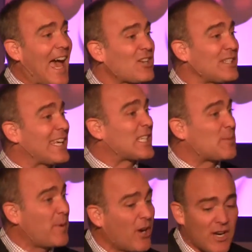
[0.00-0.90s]
actually
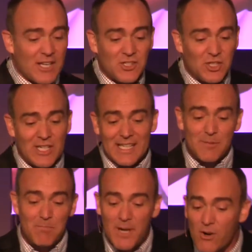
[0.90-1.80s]
experienced Jesus'
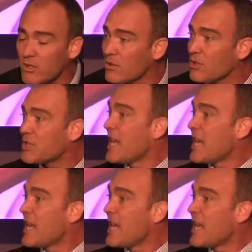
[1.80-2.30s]
miracles